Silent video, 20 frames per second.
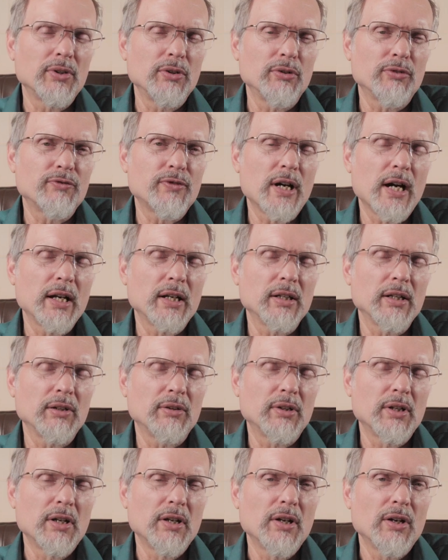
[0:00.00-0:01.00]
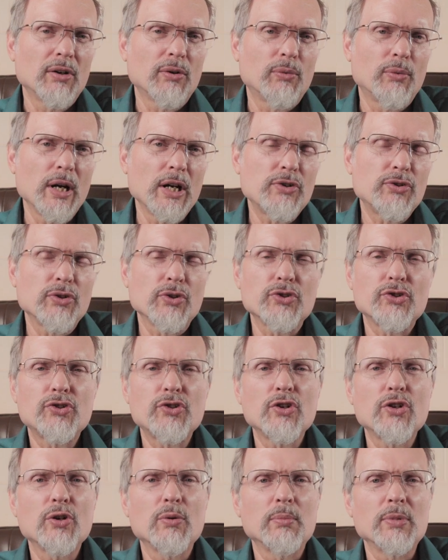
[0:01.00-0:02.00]
you'll find that Rachel's
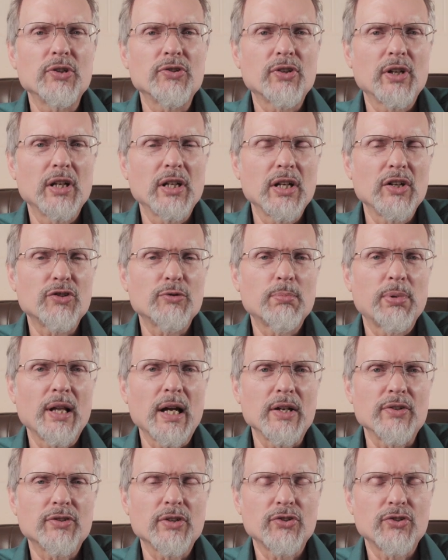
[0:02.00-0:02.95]
tomb is in this place.